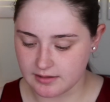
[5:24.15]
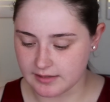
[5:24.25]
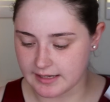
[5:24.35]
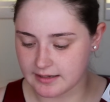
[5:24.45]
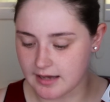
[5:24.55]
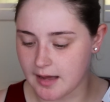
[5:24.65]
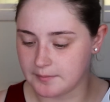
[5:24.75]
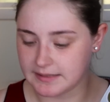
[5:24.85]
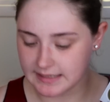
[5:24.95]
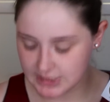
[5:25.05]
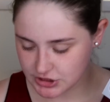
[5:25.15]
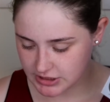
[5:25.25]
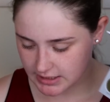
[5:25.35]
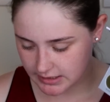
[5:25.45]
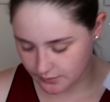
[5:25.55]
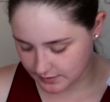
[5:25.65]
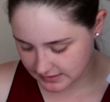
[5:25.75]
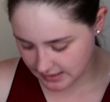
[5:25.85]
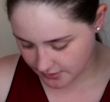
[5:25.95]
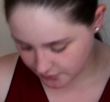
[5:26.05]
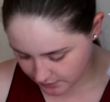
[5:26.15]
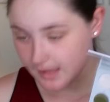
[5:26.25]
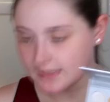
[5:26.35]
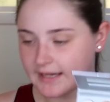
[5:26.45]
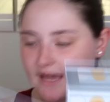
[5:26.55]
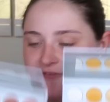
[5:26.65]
like combination with the other. Like